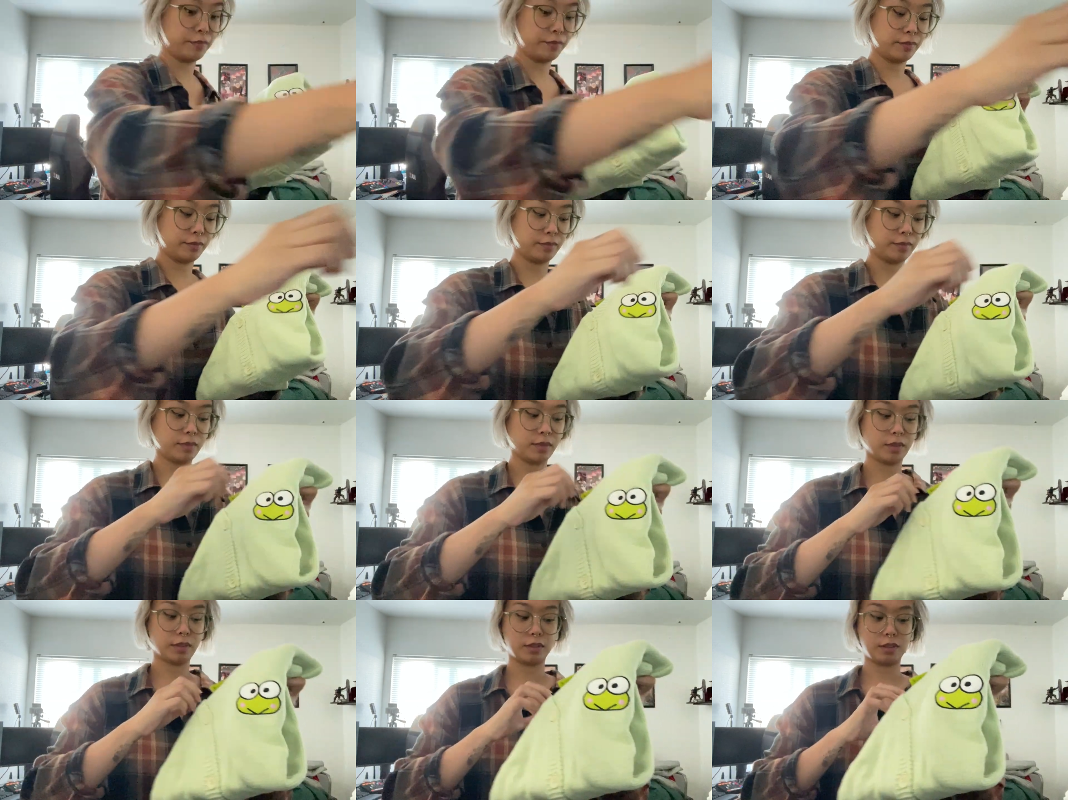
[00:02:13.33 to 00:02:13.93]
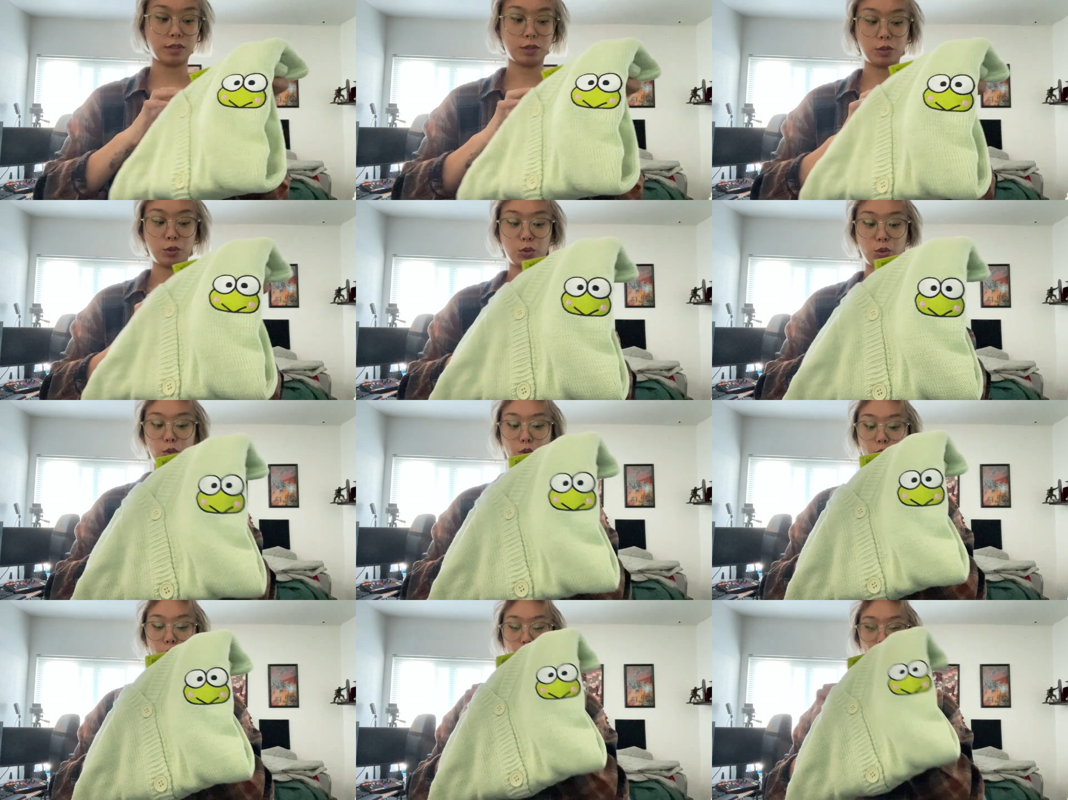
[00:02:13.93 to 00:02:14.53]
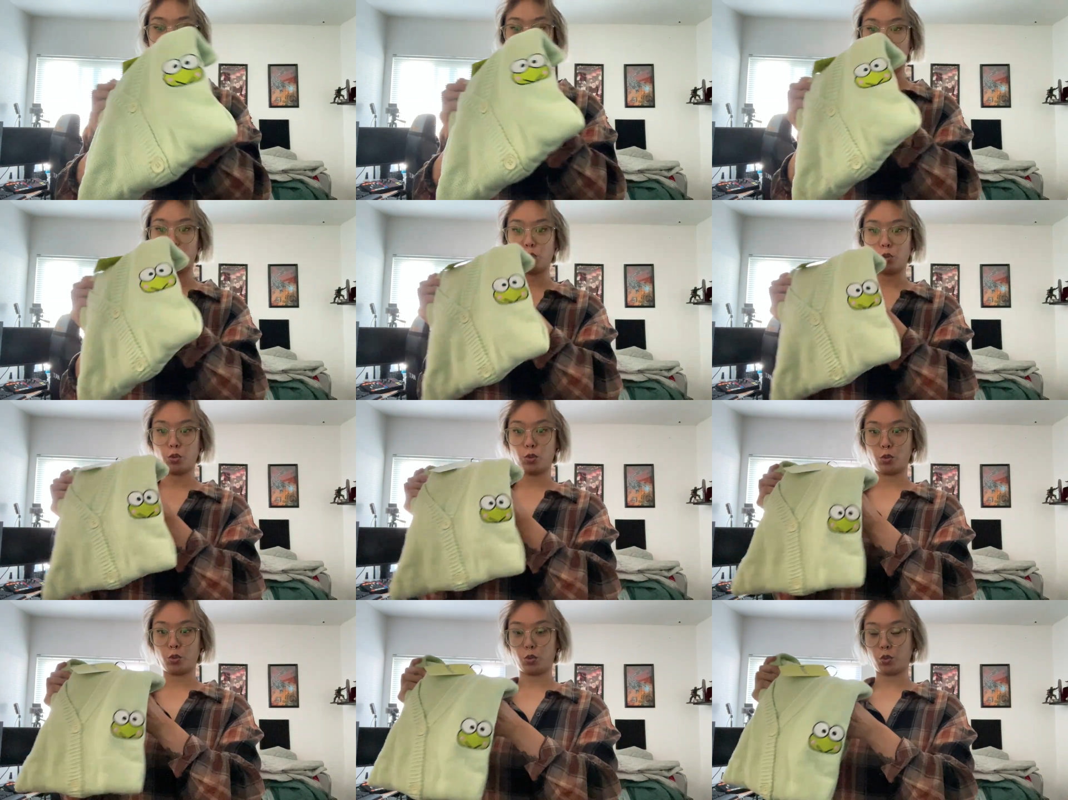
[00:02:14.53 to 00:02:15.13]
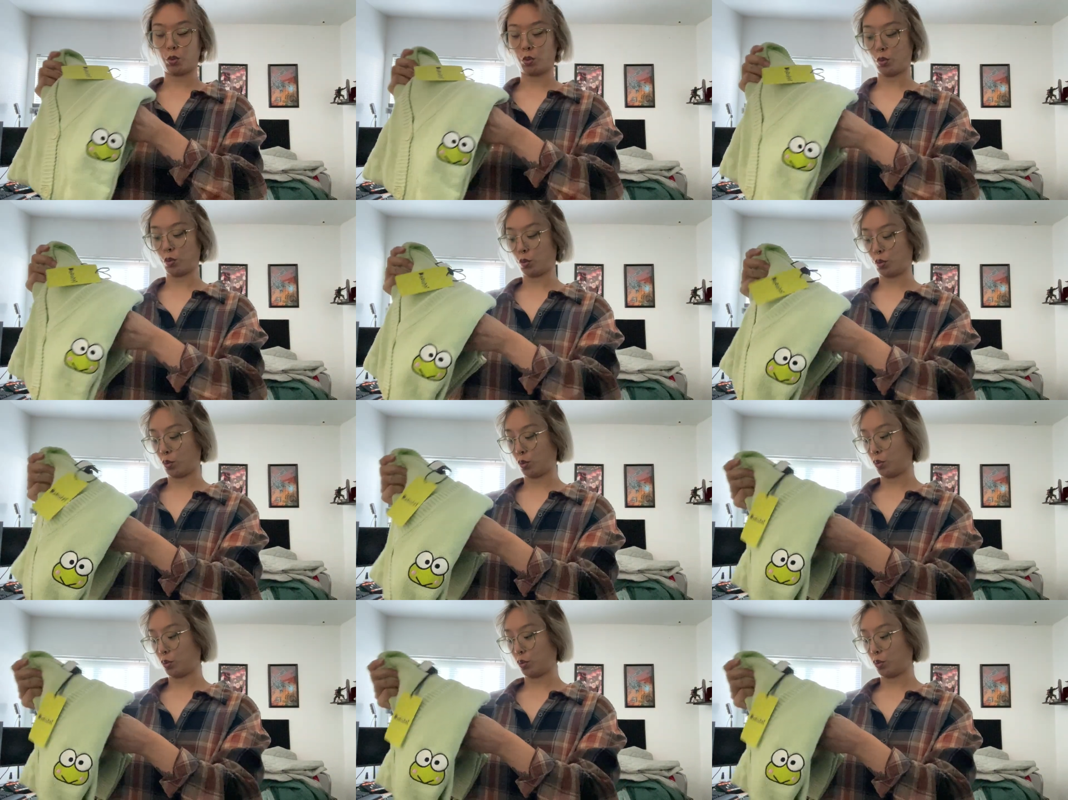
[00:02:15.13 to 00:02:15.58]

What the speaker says: (silence)